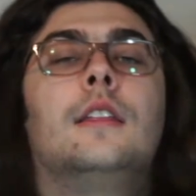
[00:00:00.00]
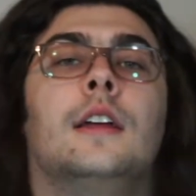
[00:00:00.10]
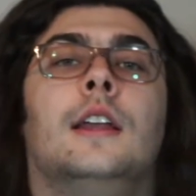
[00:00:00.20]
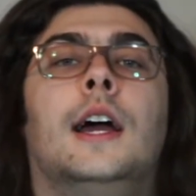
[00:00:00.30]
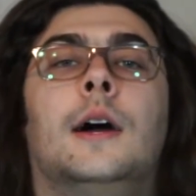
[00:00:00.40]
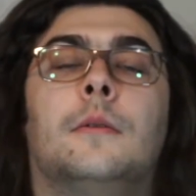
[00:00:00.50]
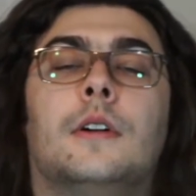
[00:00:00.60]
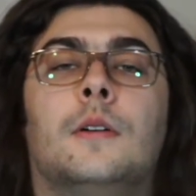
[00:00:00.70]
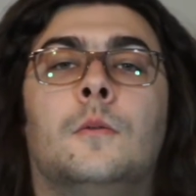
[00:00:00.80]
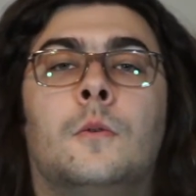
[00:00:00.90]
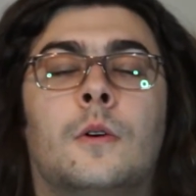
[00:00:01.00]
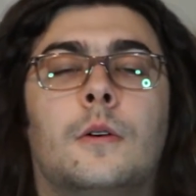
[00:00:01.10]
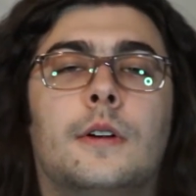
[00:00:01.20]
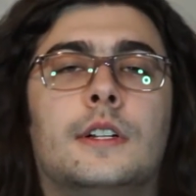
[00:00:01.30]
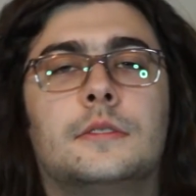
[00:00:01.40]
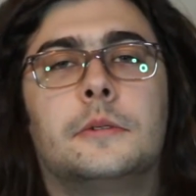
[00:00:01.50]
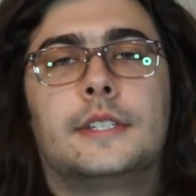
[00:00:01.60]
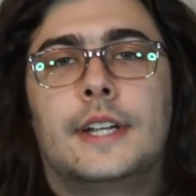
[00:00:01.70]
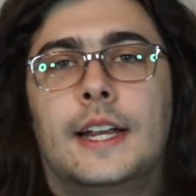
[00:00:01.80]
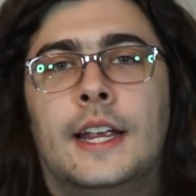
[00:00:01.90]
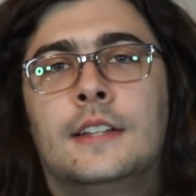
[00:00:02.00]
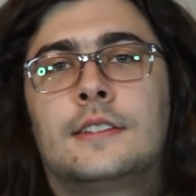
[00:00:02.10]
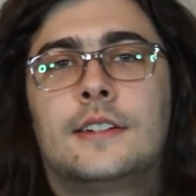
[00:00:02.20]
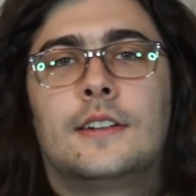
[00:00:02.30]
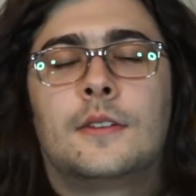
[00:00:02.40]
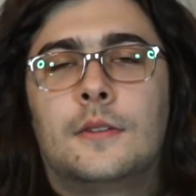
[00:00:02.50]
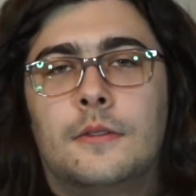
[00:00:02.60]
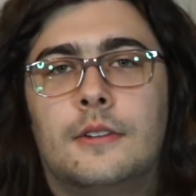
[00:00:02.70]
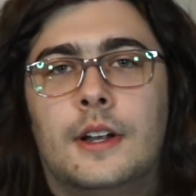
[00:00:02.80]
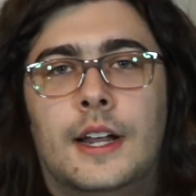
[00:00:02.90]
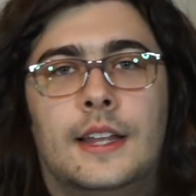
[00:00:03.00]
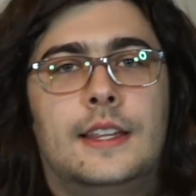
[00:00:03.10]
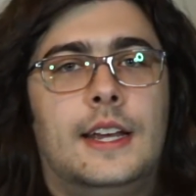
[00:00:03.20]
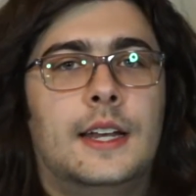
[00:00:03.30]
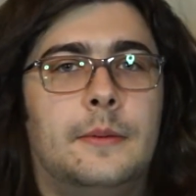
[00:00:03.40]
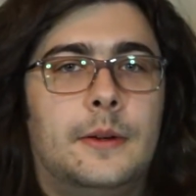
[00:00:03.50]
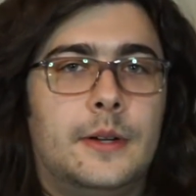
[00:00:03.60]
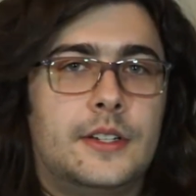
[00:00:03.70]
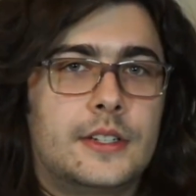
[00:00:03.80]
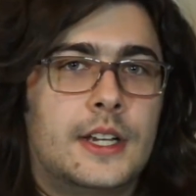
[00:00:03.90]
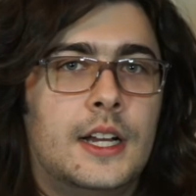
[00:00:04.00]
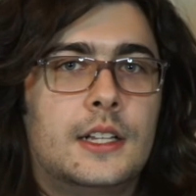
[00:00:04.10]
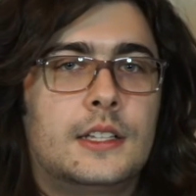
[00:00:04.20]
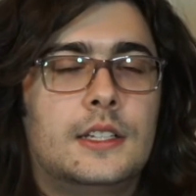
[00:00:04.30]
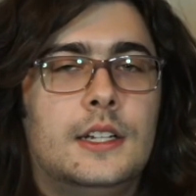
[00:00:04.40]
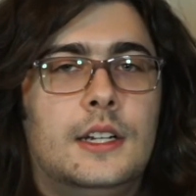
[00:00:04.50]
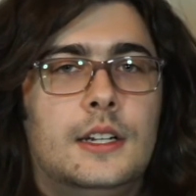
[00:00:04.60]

Then our Warhorse will take its turn, run at the enemy we just held.